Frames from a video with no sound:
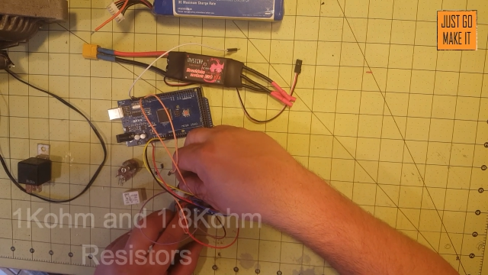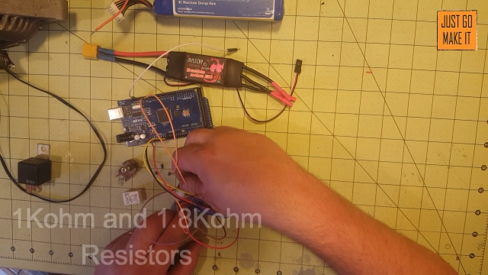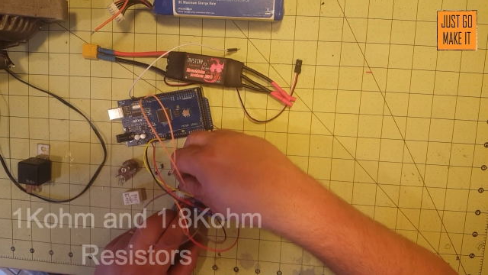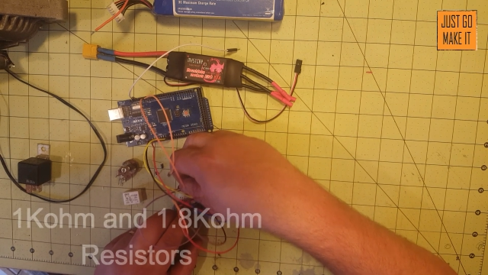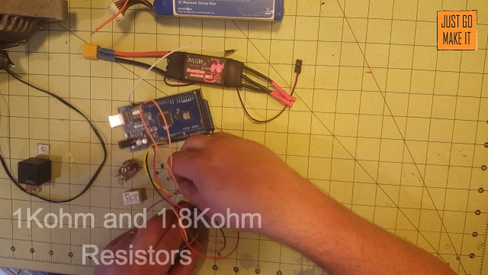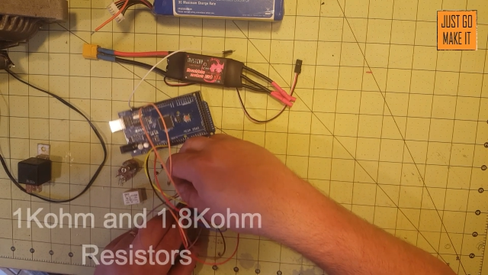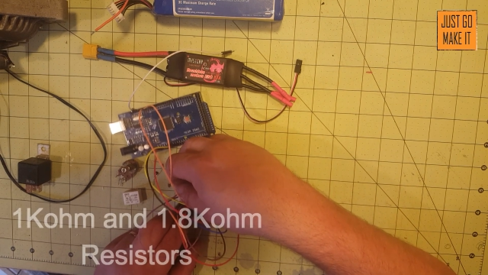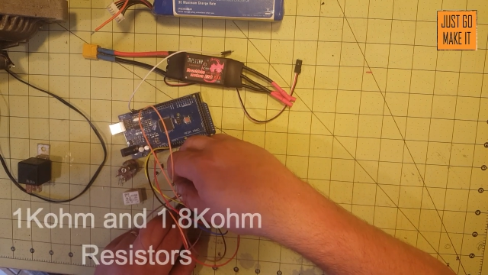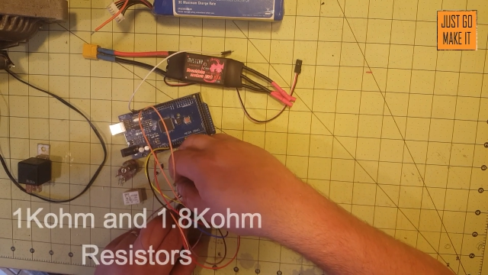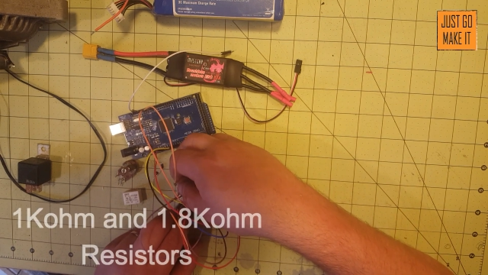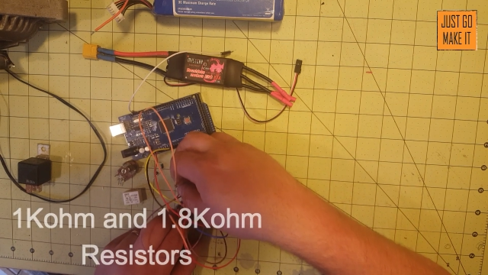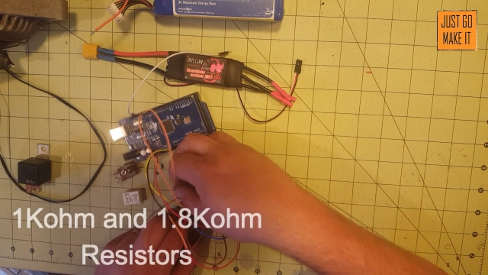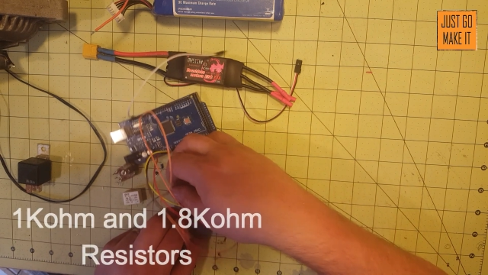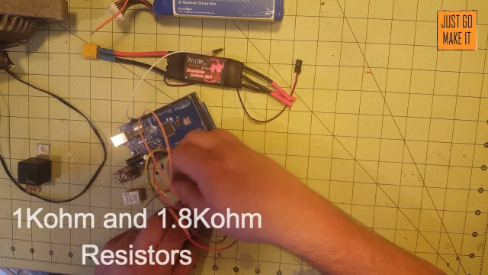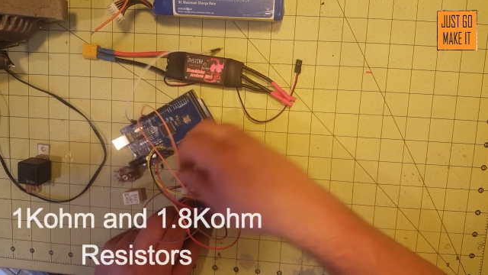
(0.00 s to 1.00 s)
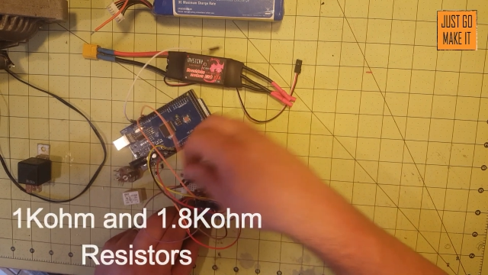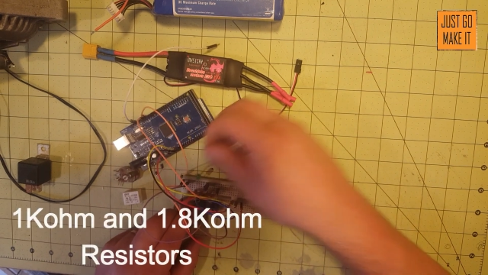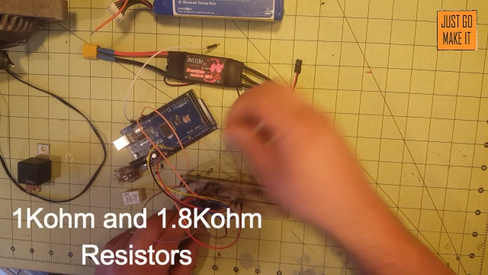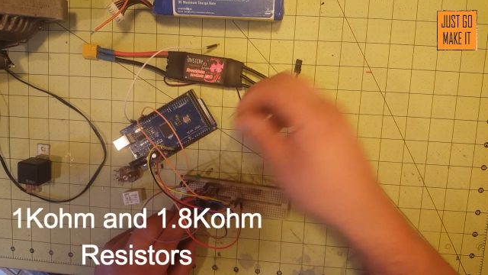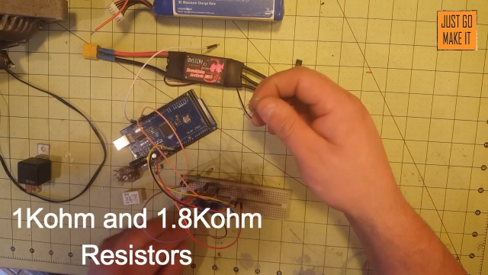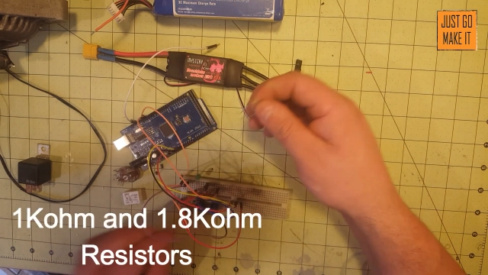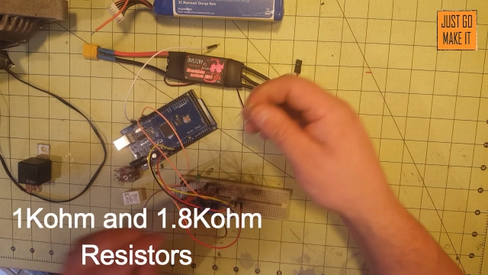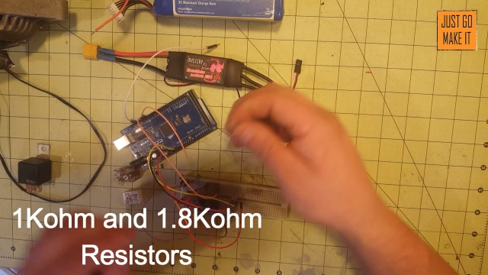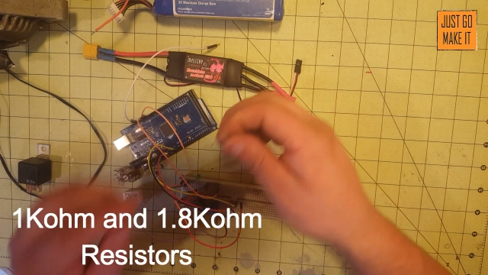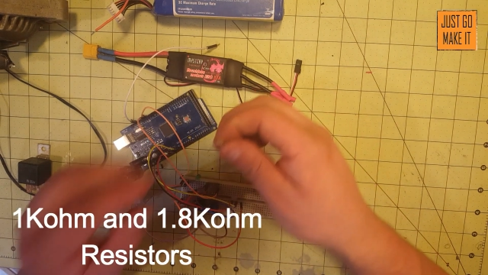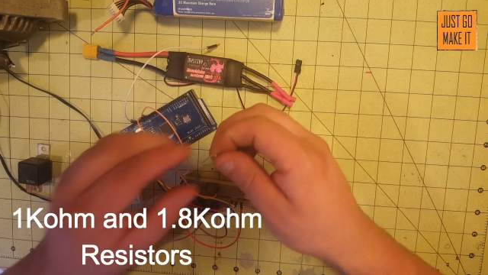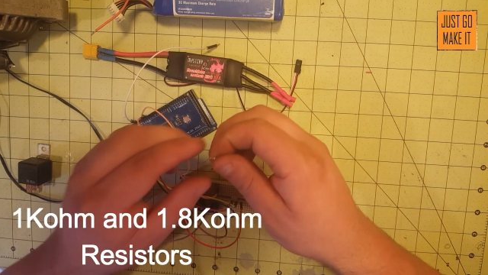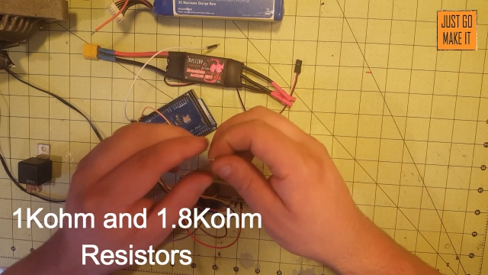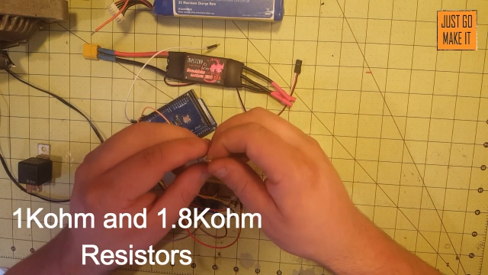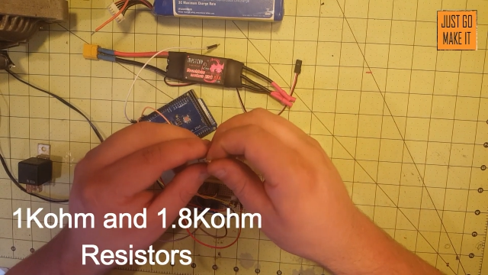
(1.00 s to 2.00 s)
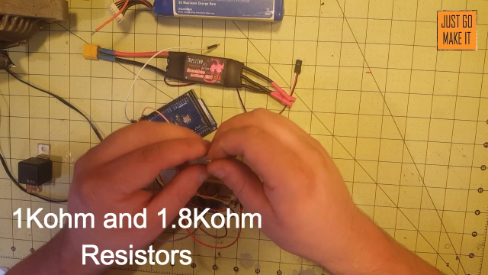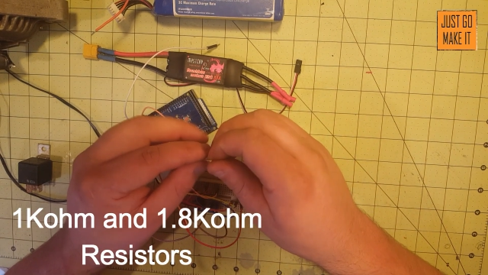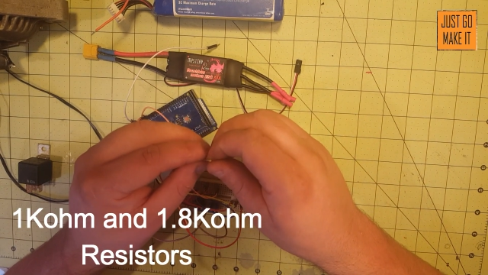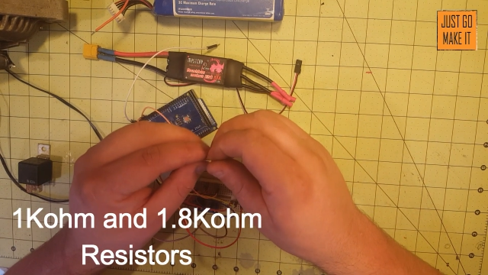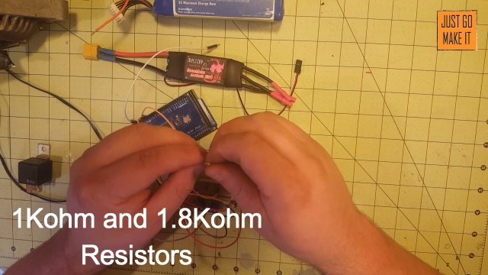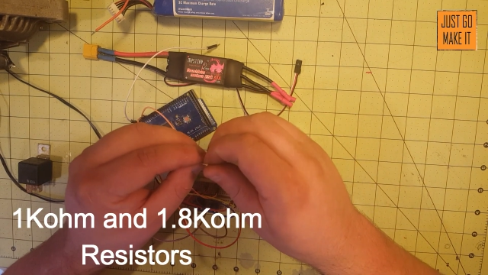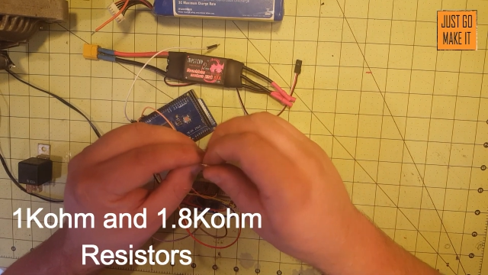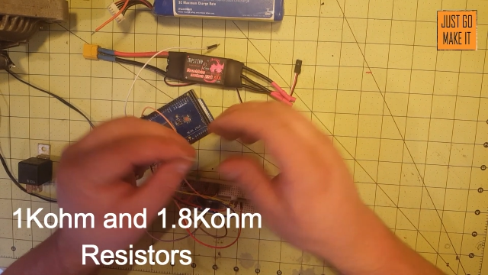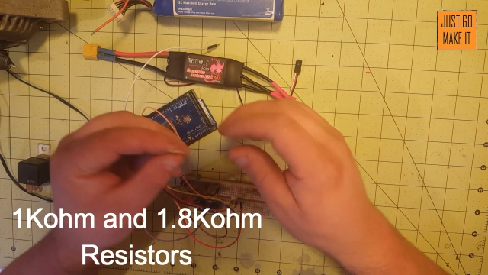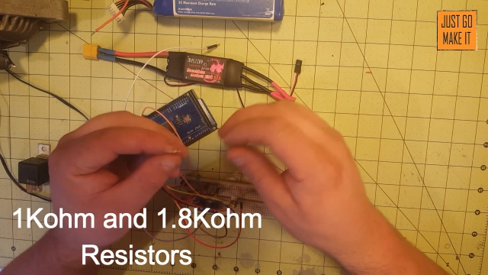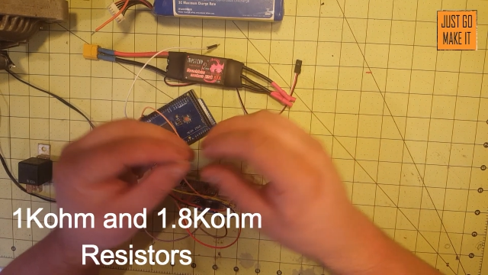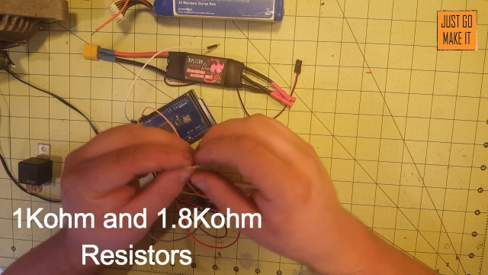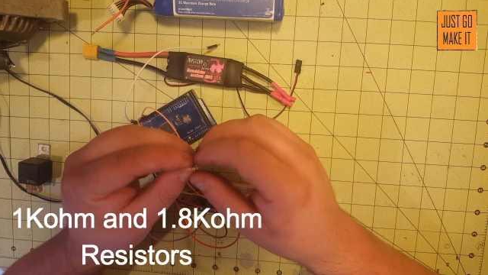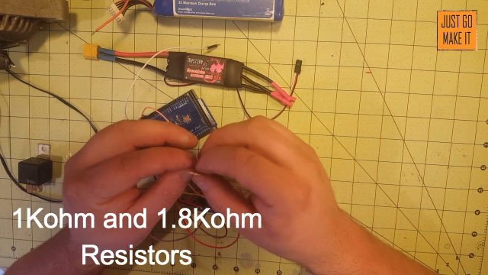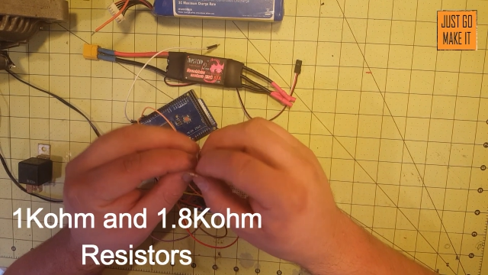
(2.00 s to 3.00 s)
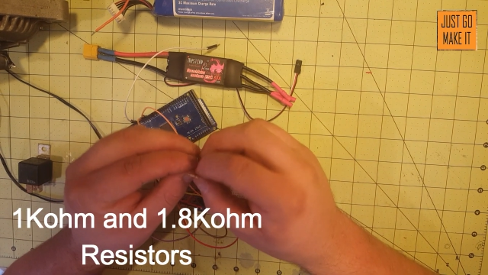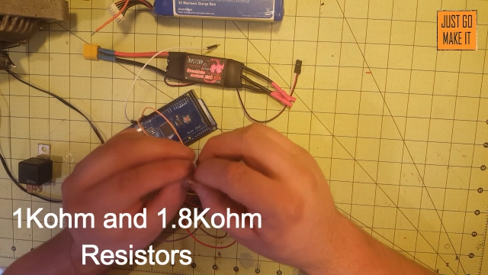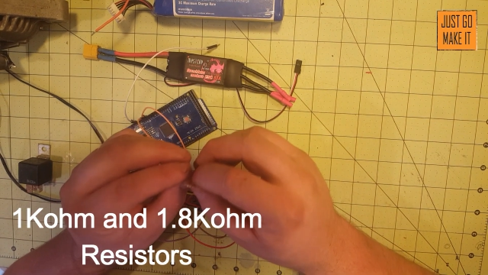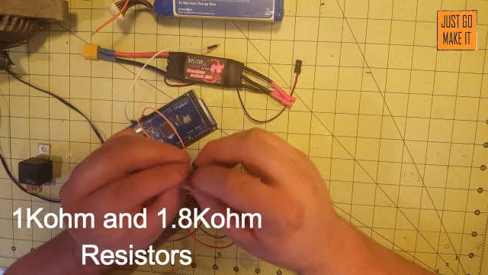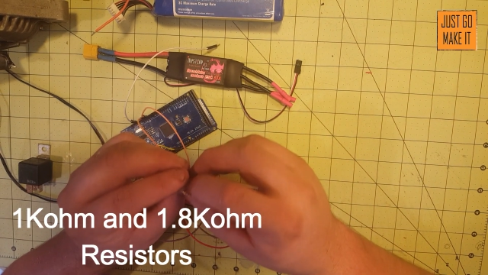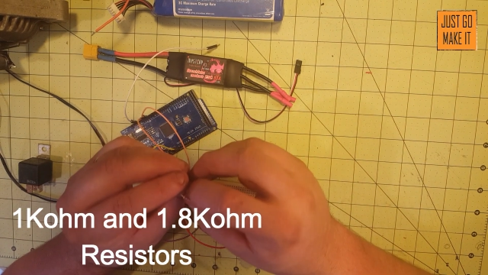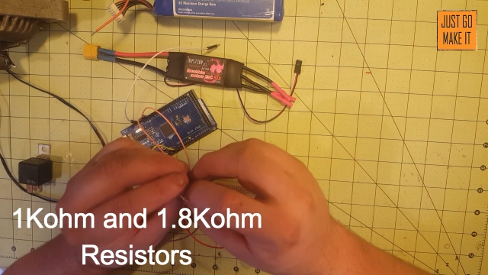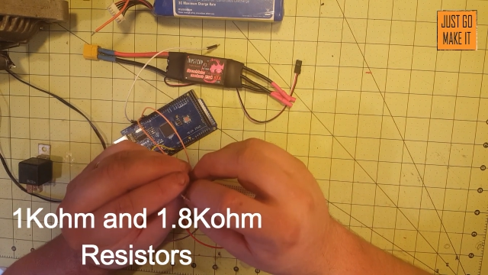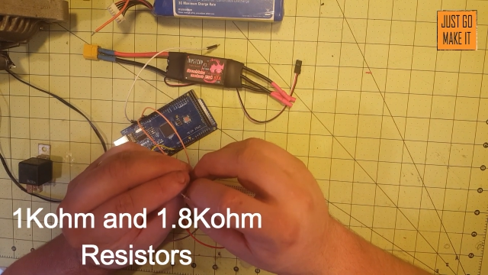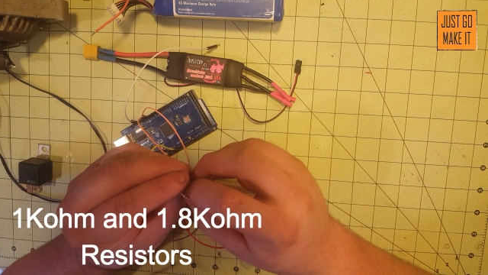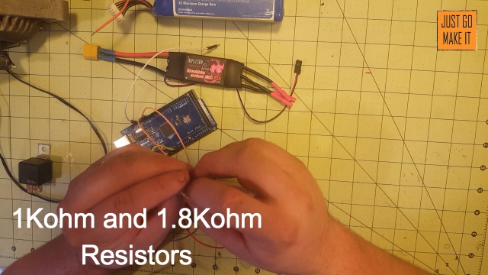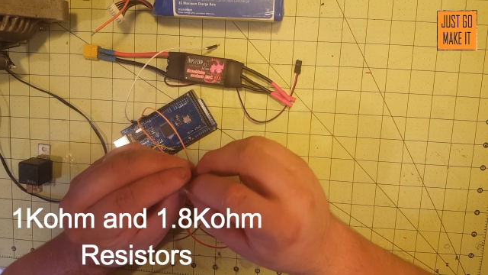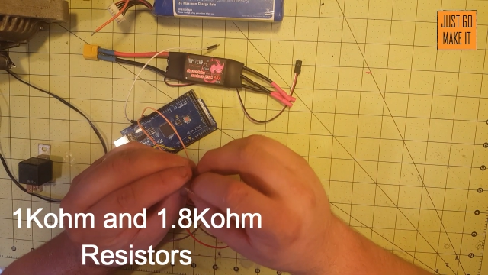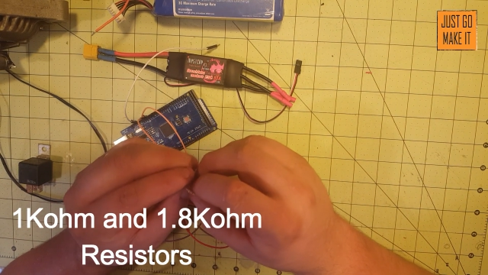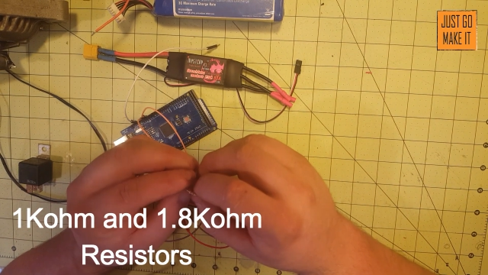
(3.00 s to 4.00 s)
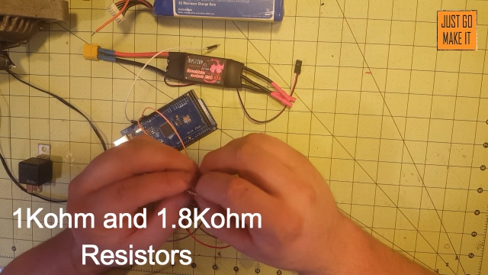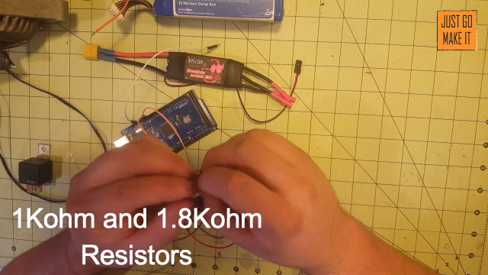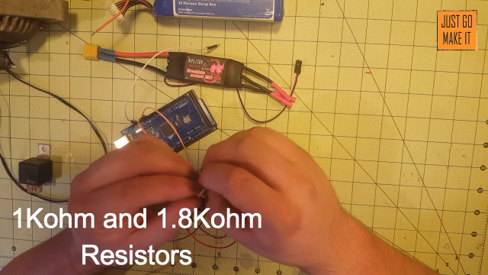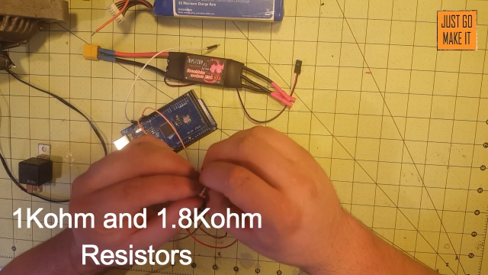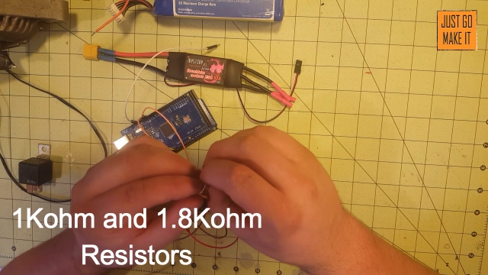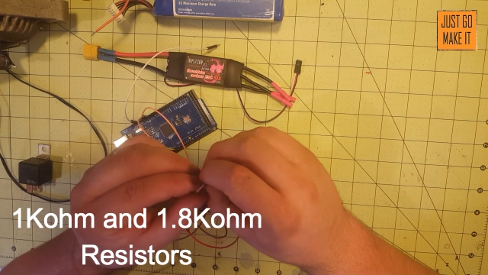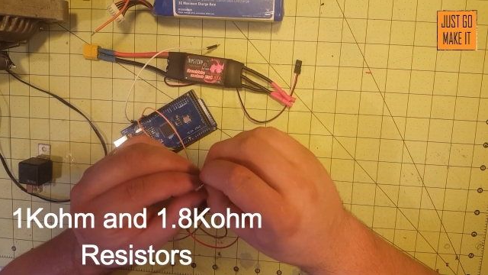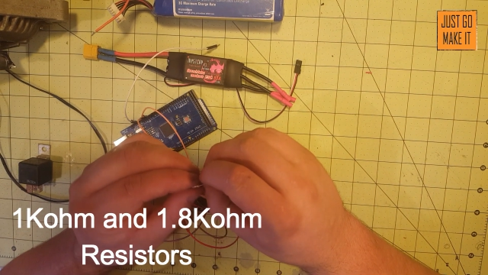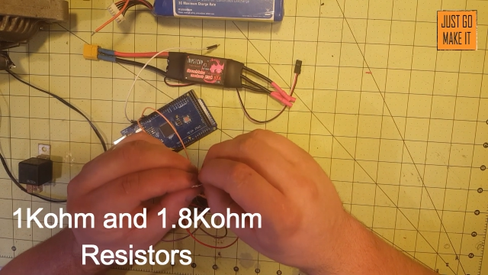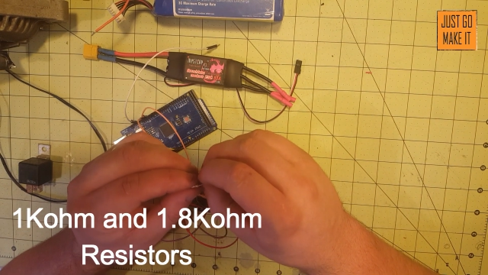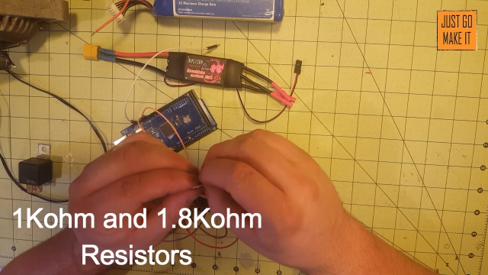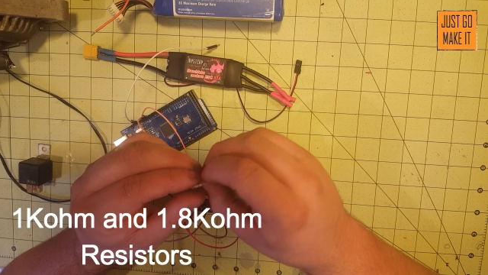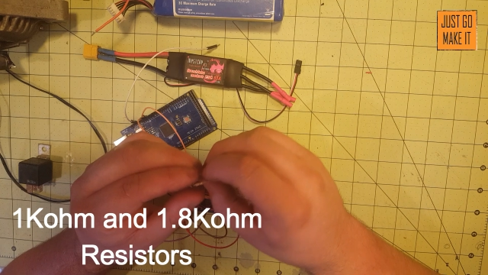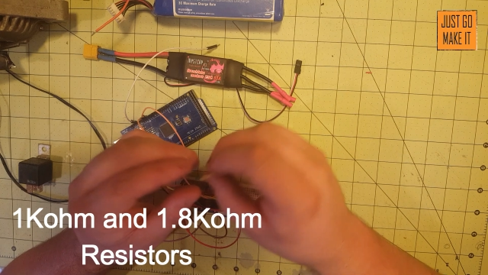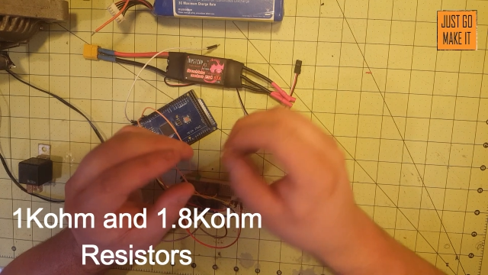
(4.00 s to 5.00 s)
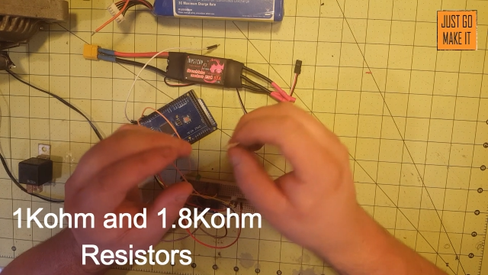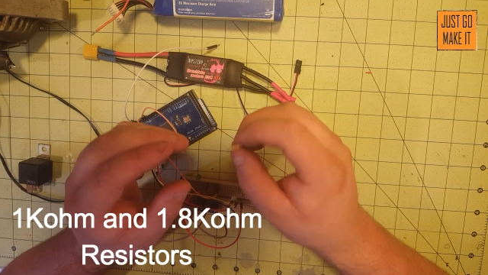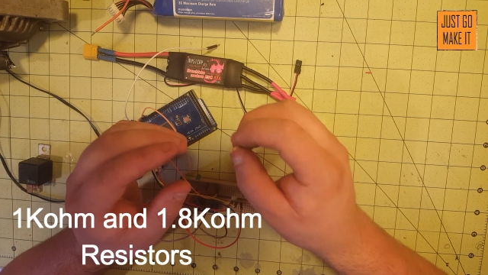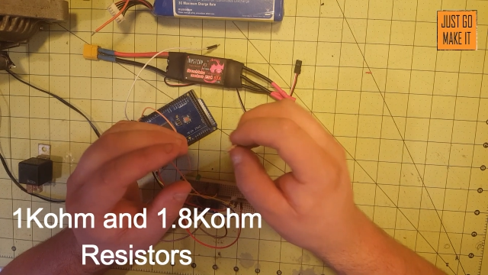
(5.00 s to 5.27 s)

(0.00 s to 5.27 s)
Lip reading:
No face is visible, so there are no lips to read.